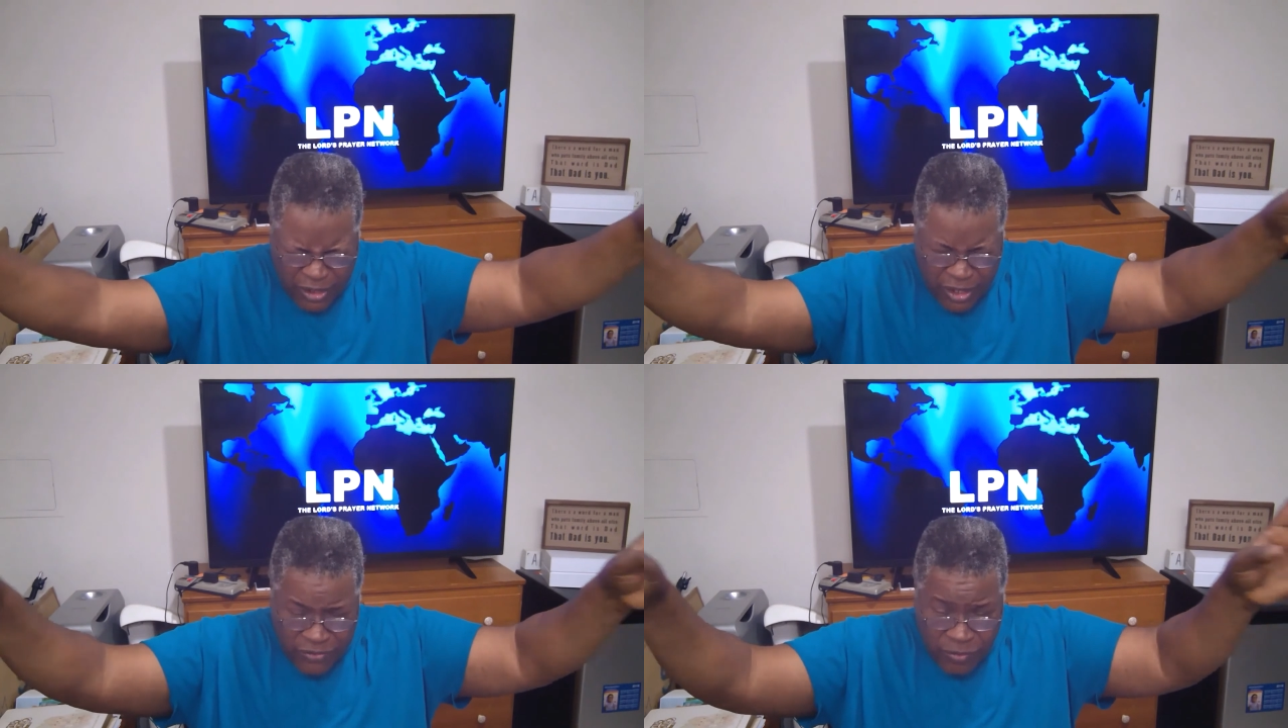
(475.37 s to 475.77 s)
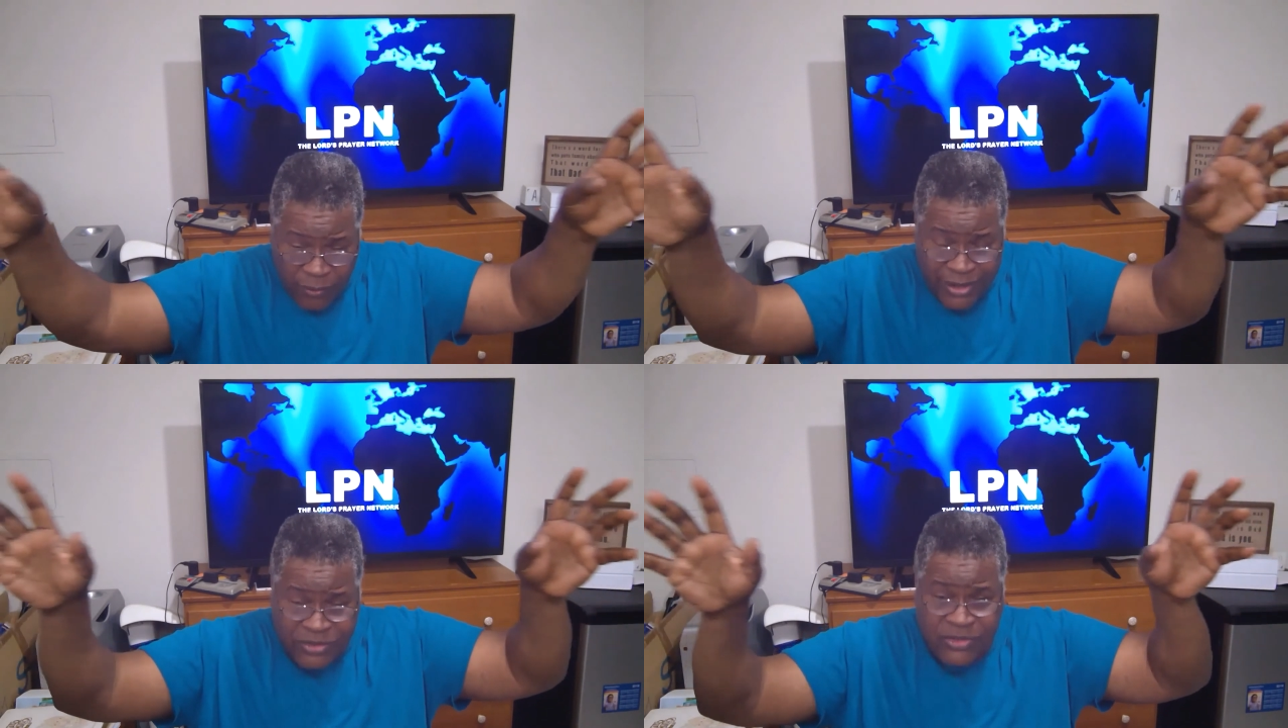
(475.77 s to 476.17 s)

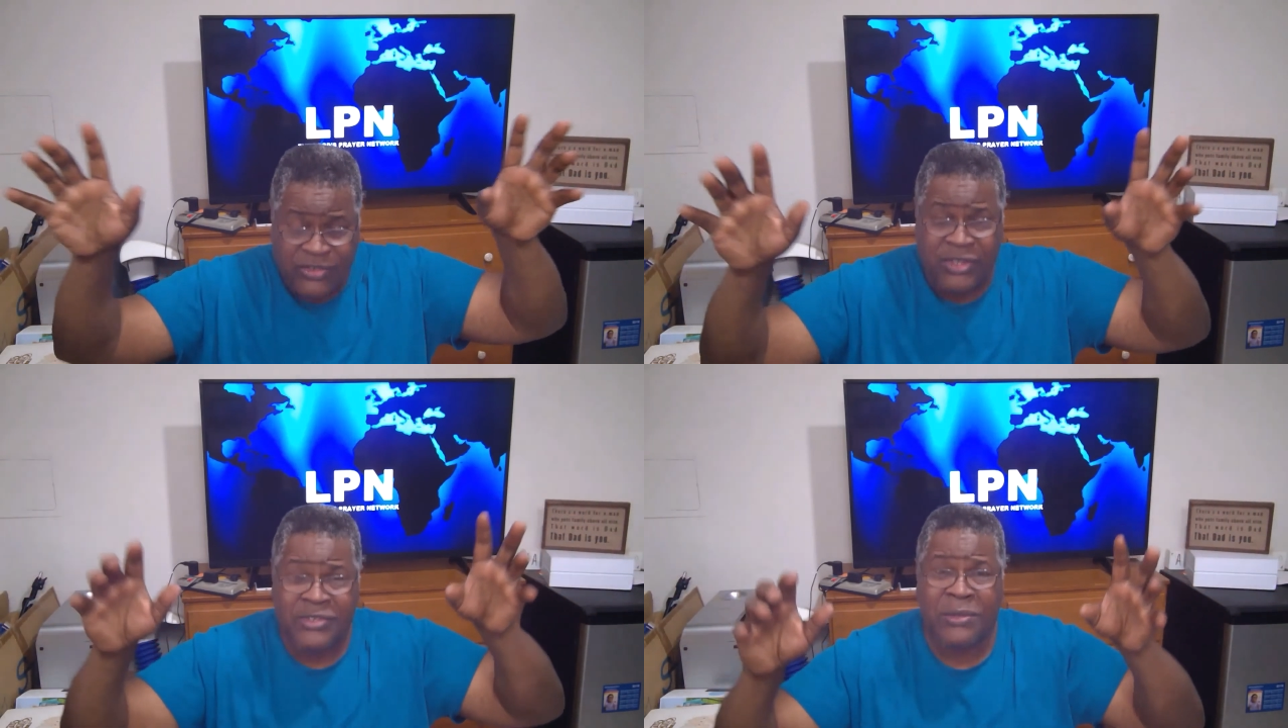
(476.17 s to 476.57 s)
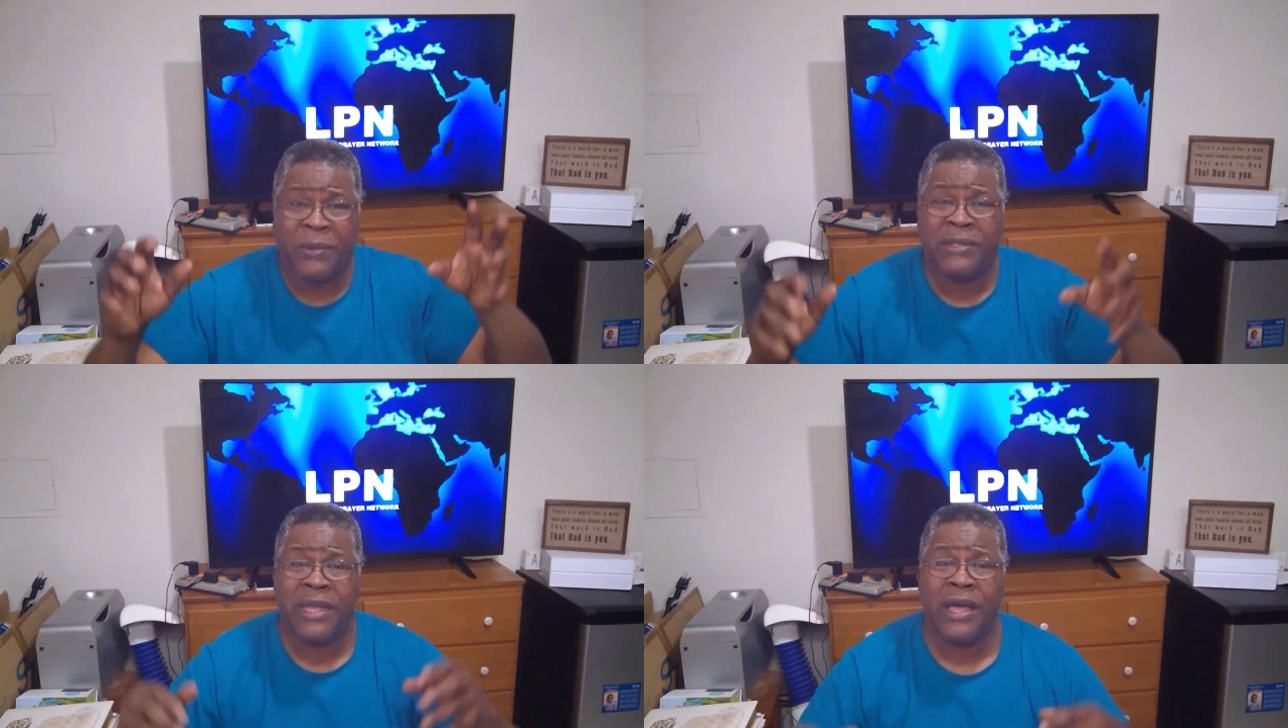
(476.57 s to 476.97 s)
unrighteousness,
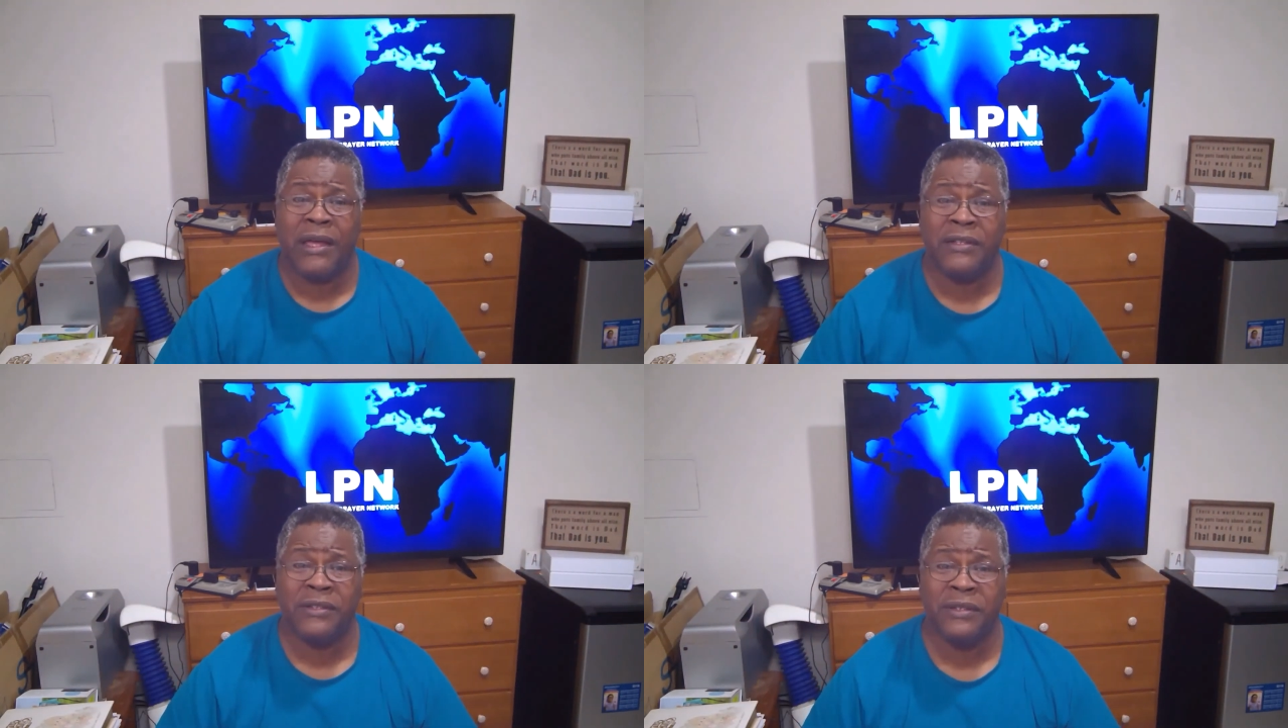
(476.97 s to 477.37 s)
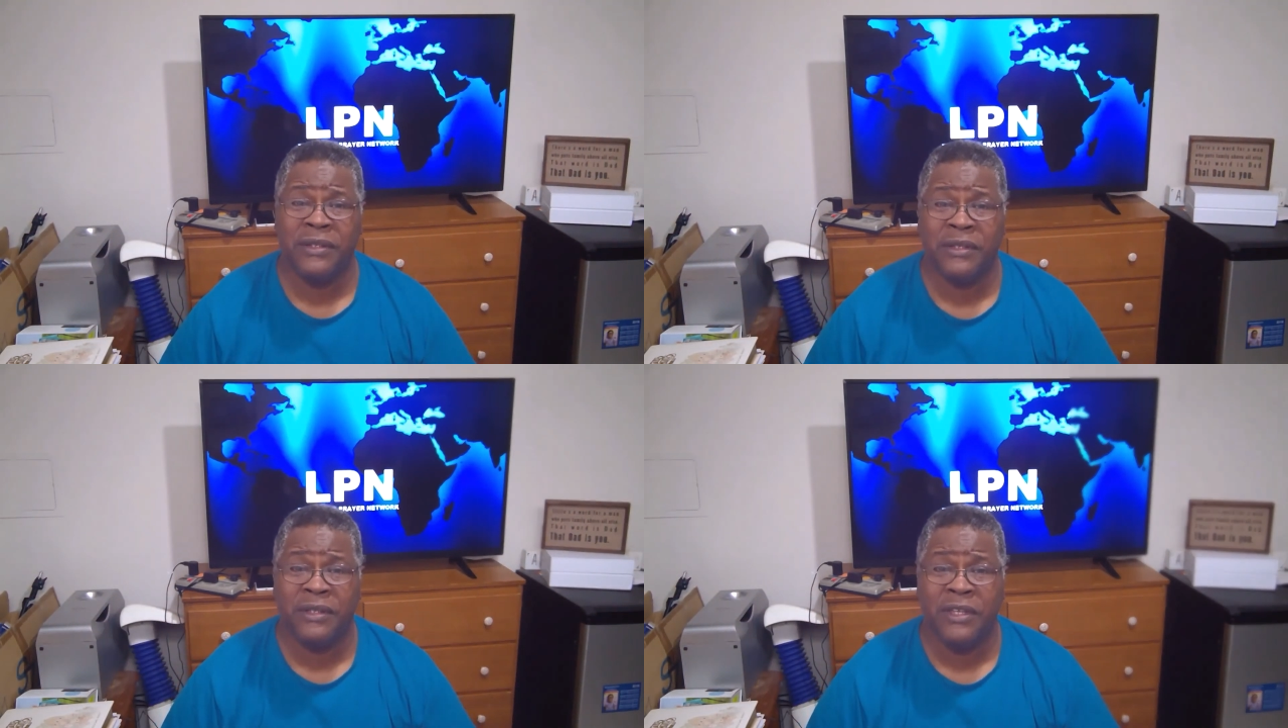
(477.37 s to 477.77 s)
Lord God.
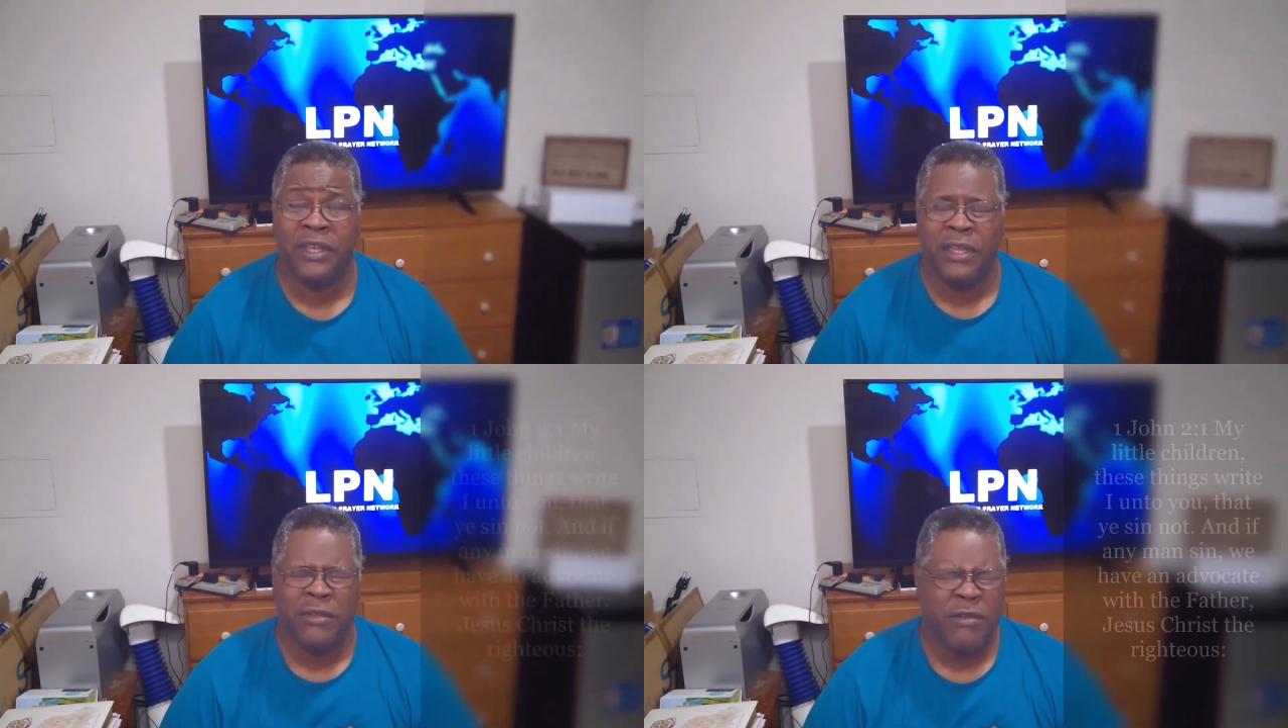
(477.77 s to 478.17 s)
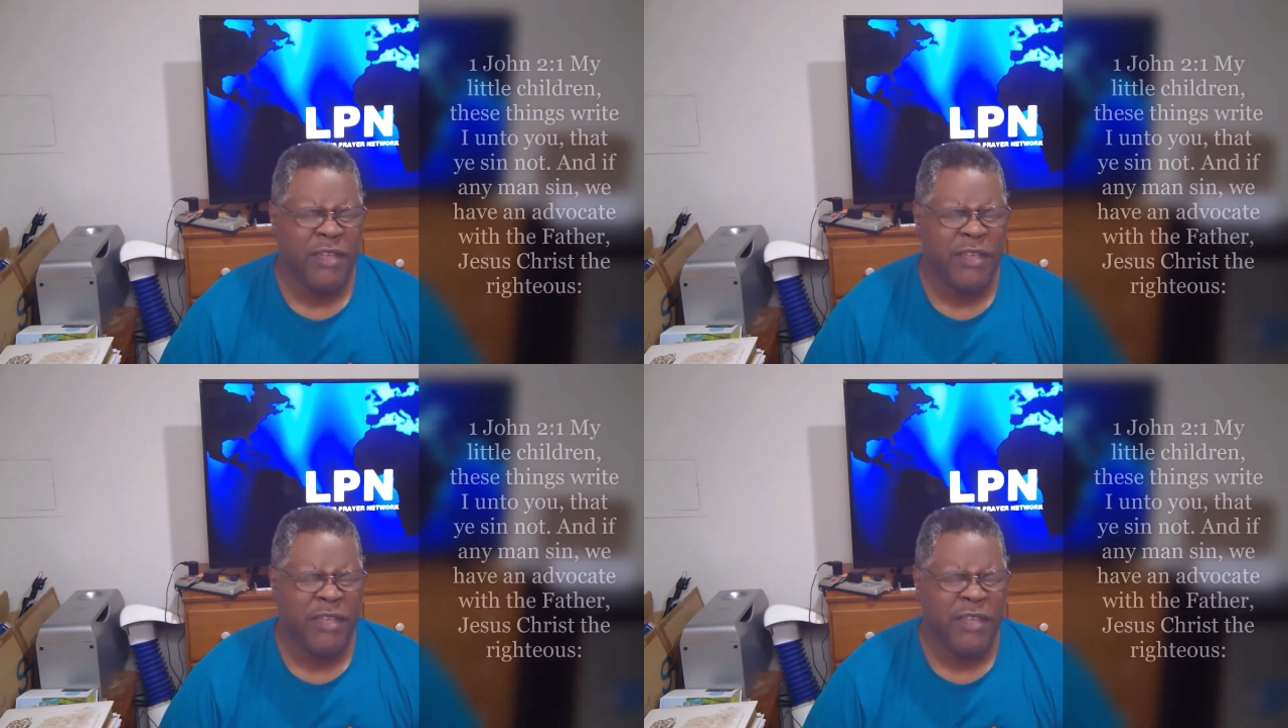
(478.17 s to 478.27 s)
You